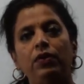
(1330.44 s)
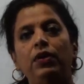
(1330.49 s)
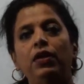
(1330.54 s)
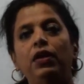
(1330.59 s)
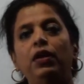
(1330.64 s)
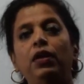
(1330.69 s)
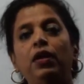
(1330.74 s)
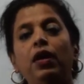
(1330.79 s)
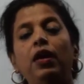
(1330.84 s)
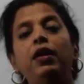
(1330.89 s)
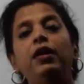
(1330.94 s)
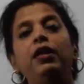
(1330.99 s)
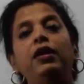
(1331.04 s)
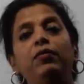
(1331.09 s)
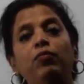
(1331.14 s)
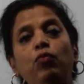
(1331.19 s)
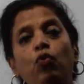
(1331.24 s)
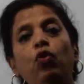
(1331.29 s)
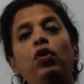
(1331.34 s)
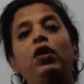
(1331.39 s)

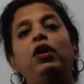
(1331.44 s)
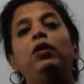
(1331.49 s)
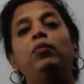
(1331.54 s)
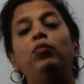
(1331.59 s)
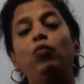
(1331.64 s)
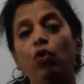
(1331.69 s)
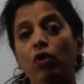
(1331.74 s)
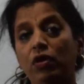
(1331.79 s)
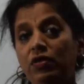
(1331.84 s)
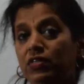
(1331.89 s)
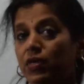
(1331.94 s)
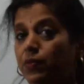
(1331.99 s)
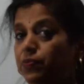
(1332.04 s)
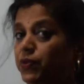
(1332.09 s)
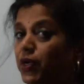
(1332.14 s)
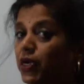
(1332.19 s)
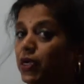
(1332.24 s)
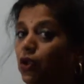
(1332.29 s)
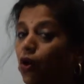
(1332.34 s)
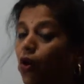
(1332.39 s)
learning more and more
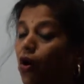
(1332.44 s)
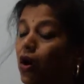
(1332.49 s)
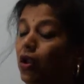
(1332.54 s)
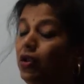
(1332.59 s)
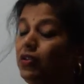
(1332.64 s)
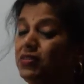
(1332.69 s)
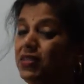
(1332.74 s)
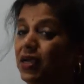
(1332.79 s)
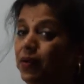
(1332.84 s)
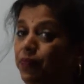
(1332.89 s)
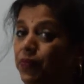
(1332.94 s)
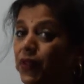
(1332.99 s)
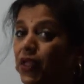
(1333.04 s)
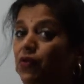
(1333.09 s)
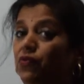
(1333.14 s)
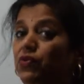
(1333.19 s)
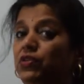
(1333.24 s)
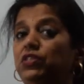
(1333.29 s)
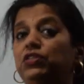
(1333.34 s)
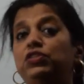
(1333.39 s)
subject on something
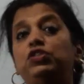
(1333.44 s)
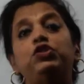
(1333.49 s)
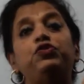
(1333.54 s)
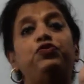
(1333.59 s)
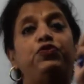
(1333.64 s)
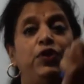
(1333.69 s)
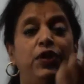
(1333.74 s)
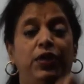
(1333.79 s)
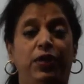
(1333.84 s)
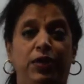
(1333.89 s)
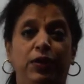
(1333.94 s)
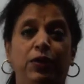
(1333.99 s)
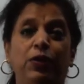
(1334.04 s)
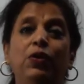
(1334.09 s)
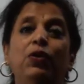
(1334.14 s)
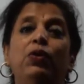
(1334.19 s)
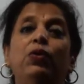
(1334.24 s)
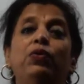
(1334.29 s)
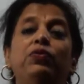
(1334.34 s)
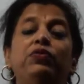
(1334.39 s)
which is different,
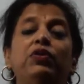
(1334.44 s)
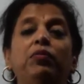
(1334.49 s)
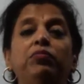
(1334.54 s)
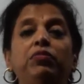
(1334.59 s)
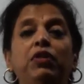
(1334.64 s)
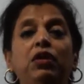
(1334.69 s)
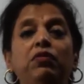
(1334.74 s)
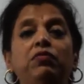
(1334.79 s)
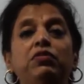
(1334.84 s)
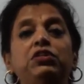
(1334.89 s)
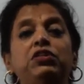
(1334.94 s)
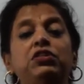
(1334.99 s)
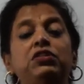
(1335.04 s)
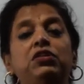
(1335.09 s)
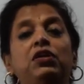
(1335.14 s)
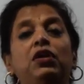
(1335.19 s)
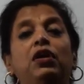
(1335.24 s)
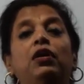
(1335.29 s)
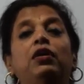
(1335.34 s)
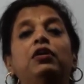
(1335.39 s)
something which
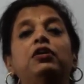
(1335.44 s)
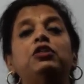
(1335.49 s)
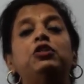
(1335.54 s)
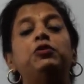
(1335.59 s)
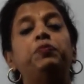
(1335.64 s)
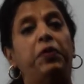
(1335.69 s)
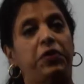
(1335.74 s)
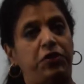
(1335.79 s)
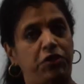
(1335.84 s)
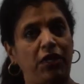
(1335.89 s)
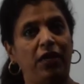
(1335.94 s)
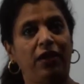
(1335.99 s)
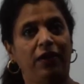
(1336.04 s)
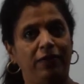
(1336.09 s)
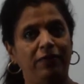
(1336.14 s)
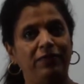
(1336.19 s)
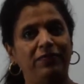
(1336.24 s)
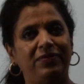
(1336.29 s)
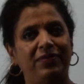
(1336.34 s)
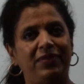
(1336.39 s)
is special,
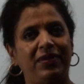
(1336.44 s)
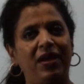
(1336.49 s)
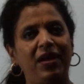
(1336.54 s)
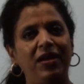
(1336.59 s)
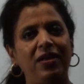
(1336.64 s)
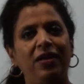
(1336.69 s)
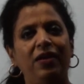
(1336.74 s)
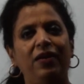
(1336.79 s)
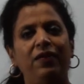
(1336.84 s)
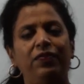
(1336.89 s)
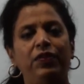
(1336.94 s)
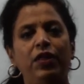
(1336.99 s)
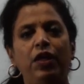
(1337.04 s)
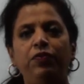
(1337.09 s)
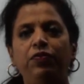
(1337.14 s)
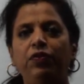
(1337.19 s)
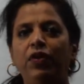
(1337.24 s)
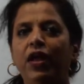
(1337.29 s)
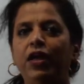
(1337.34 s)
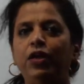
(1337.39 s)
right?
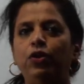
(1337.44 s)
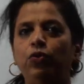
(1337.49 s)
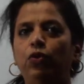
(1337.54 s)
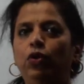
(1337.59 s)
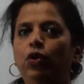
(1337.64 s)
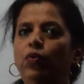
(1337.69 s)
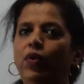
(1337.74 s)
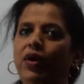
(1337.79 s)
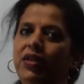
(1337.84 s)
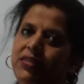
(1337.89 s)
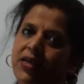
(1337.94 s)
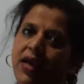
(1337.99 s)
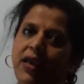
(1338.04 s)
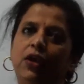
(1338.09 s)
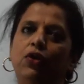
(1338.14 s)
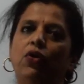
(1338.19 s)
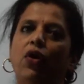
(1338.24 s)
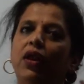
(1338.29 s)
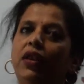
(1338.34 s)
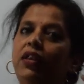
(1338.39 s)
Therefore, I told you once
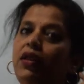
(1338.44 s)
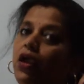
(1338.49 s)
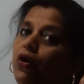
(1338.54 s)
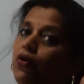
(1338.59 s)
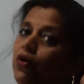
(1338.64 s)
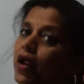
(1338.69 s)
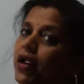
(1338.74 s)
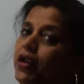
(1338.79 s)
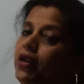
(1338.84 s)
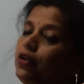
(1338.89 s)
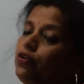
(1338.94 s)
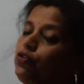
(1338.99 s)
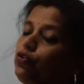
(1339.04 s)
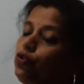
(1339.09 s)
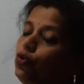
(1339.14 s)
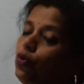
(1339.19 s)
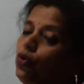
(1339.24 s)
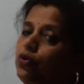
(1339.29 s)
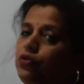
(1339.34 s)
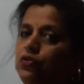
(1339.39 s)
eichhornia, you
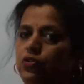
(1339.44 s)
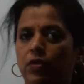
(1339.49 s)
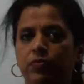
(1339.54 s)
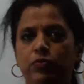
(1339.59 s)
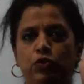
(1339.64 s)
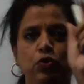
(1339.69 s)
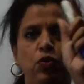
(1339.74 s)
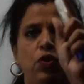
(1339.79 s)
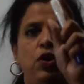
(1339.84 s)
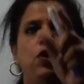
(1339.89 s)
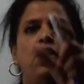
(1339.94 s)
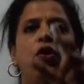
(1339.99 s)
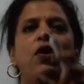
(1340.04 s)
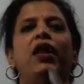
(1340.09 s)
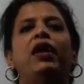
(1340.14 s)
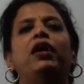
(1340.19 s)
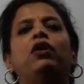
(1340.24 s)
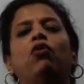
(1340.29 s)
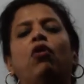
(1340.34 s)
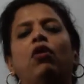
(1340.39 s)
write some story on
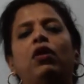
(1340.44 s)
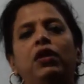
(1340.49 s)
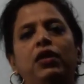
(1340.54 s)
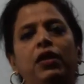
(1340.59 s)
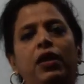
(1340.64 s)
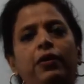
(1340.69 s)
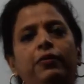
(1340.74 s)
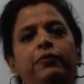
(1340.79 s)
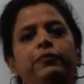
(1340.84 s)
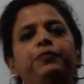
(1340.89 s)
eichhornia.